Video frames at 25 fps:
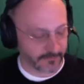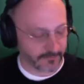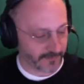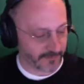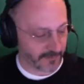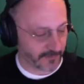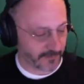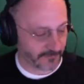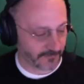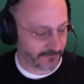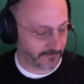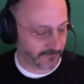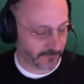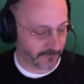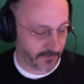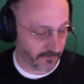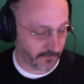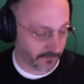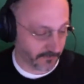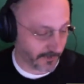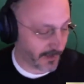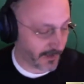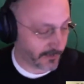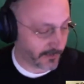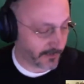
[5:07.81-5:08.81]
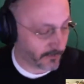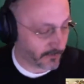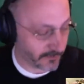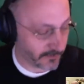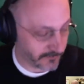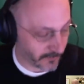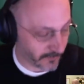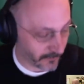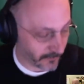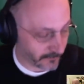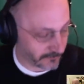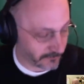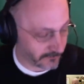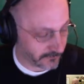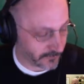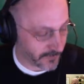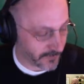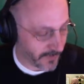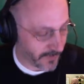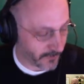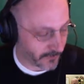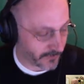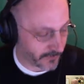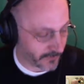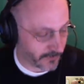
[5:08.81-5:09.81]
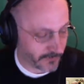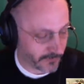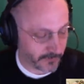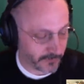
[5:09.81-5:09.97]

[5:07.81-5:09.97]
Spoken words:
I know you don't remember,